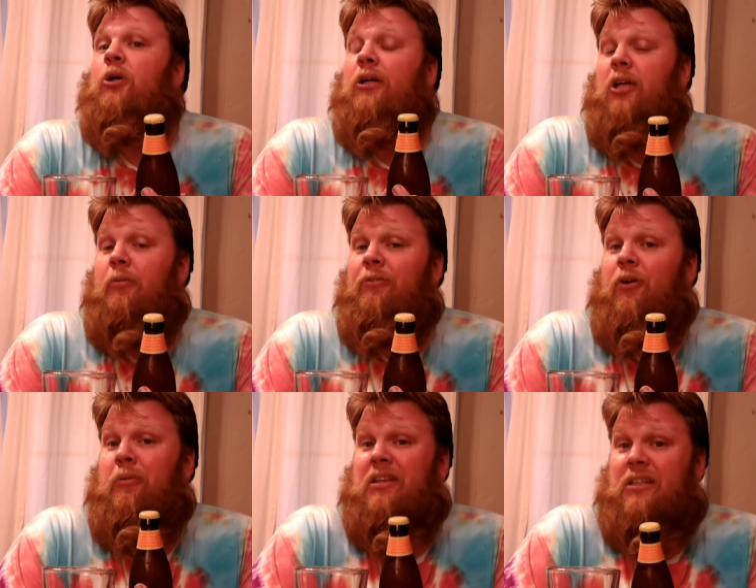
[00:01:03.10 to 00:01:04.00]
So at the time of
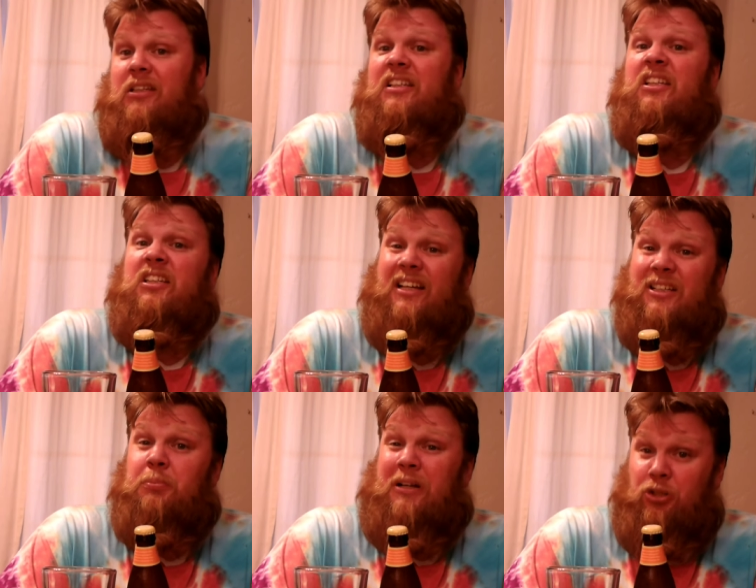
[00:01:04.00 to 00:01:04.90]
filming, this is
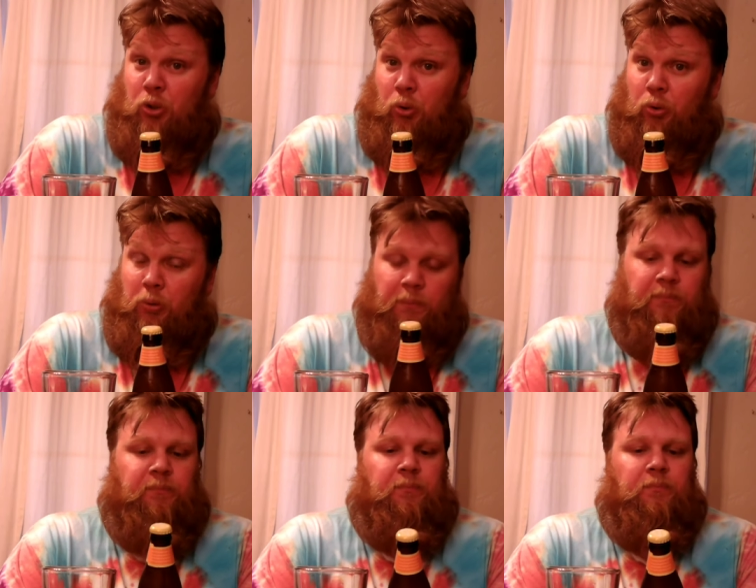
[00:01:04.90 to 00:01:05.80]
six months old.
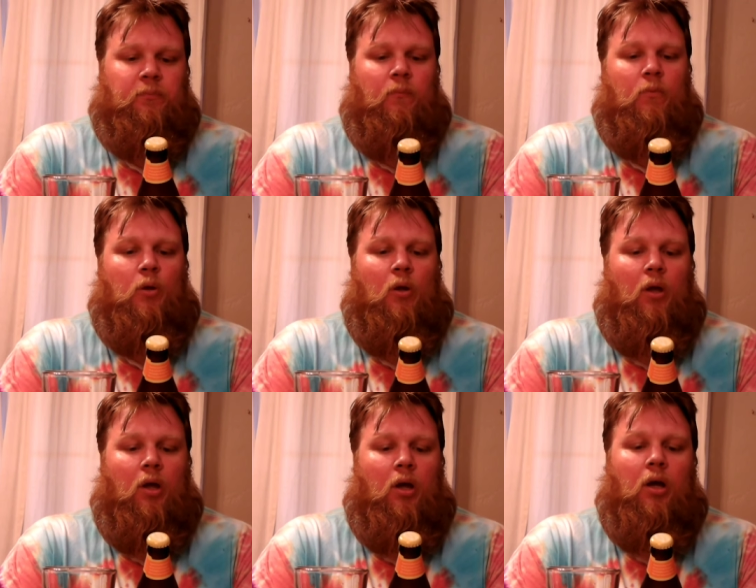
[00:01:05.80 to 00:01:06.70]

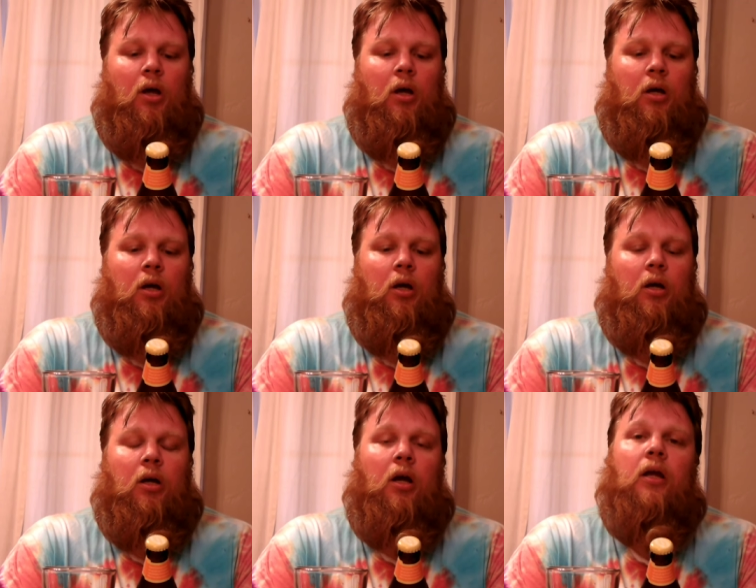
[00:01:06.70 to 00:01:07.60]

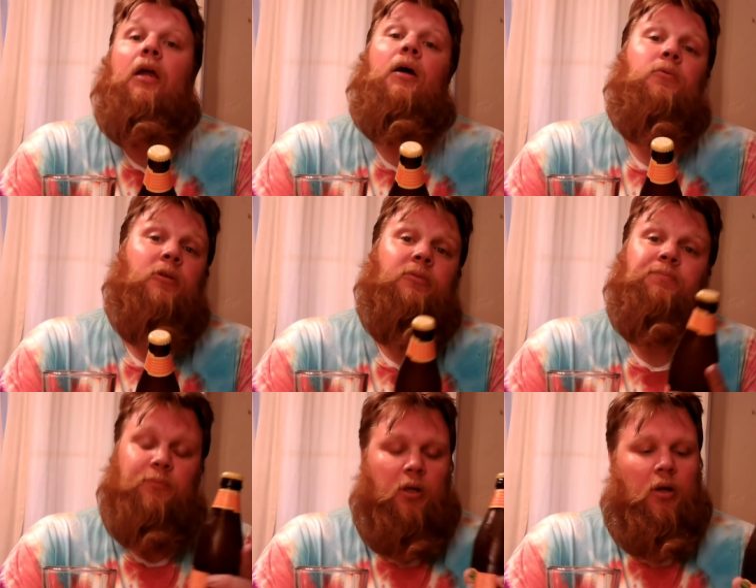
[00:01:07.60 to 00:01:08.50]
Uh, yeah, well,
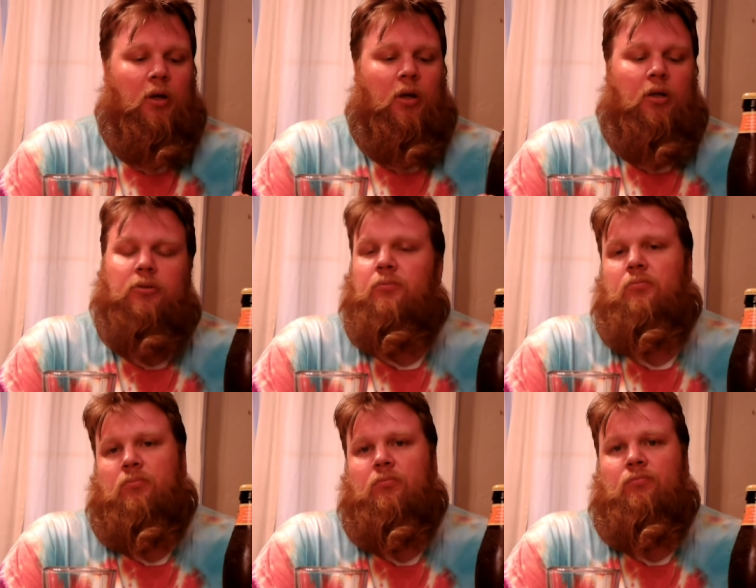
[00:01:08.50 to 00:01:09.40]

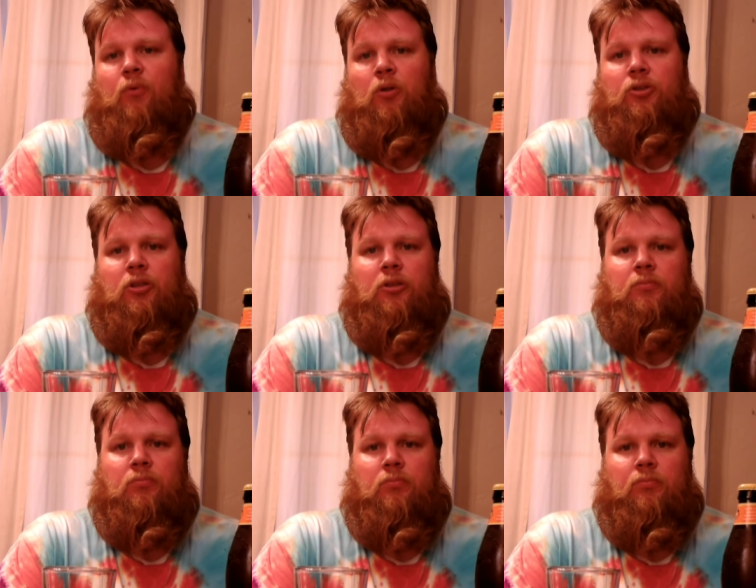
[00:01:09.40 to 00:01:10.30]

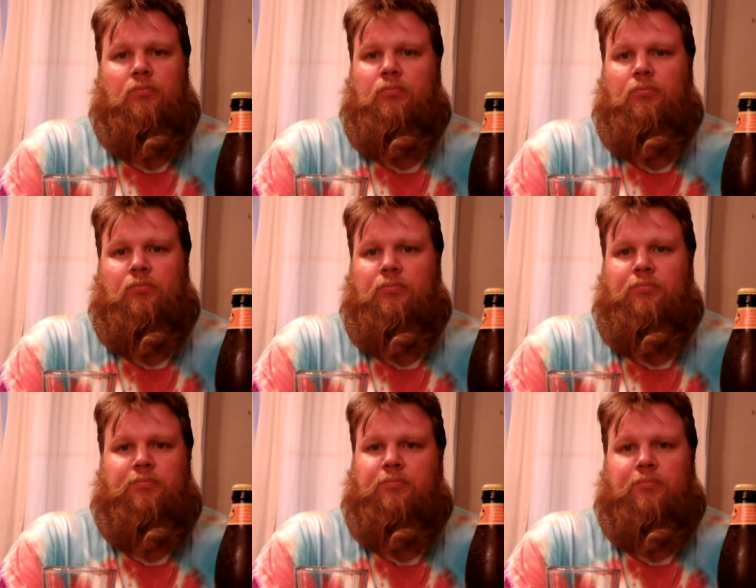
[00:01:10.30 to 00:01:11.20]
fortunately,
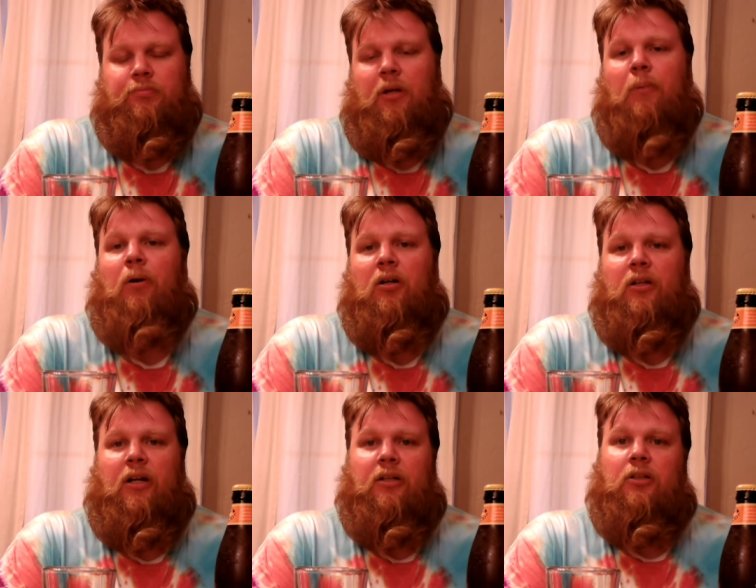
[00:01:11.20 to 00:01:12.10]
I
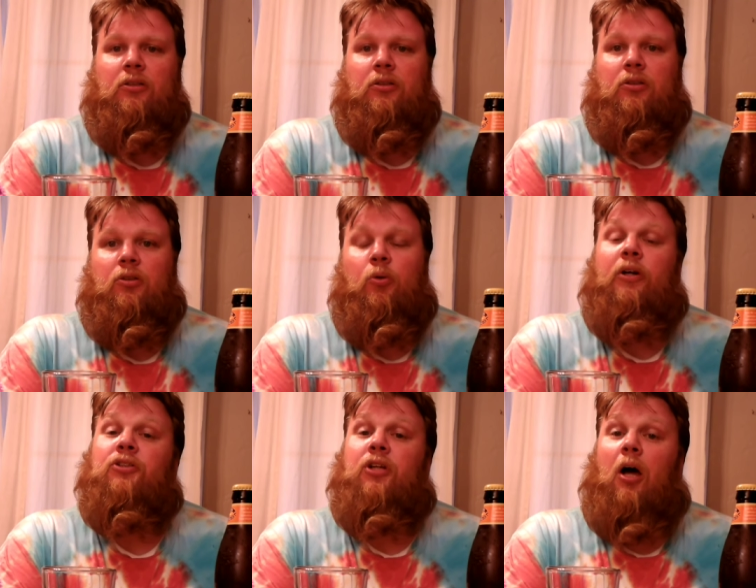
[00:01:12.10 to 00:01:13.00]
bought it at a
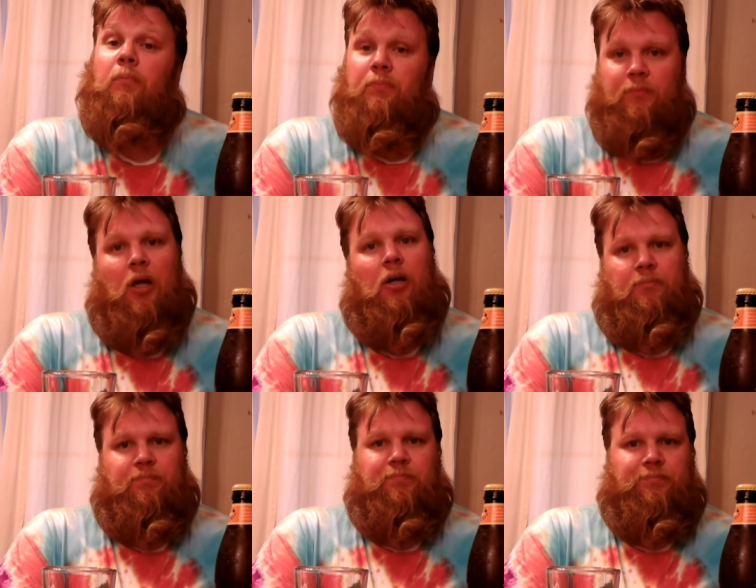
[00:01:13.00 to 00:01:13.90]
quick stop, not